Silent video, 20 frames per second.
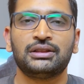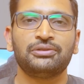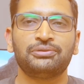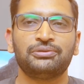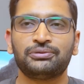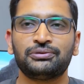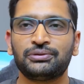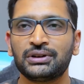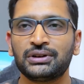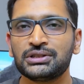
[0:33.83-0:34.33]
The
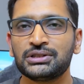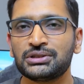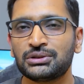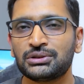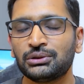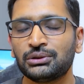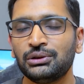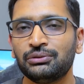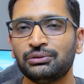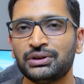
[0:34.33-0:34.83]
first
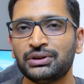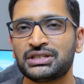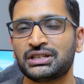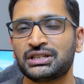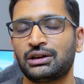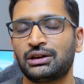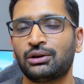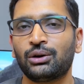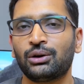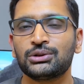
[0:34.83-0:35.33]
tool, which
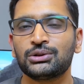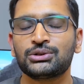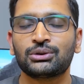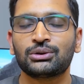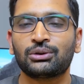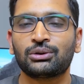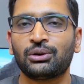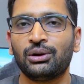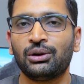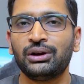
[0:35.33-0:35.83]
I also
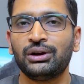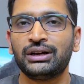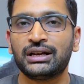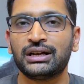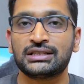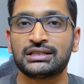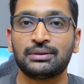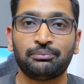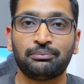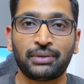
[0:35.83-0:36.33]
call it
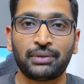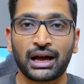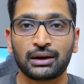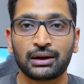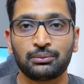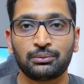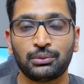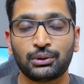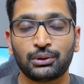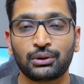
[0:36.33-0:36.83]
as a
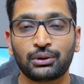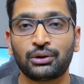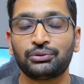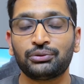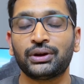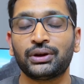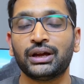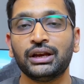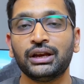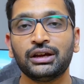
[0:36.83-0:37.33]
backbone
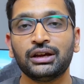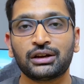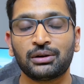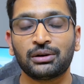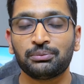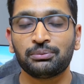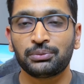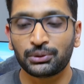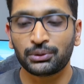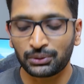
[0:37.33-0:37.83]
of any
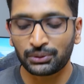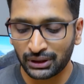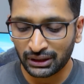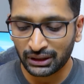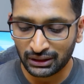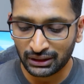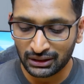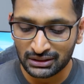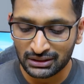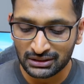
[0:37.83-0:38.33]

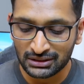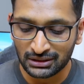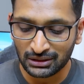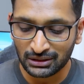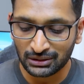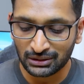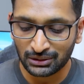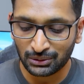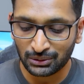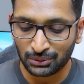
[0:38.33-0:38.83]
computing, is
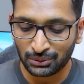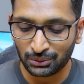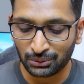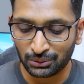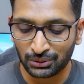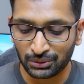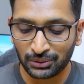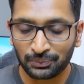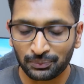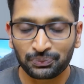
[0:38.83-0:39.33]
the
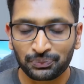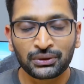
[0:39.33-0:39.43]
code.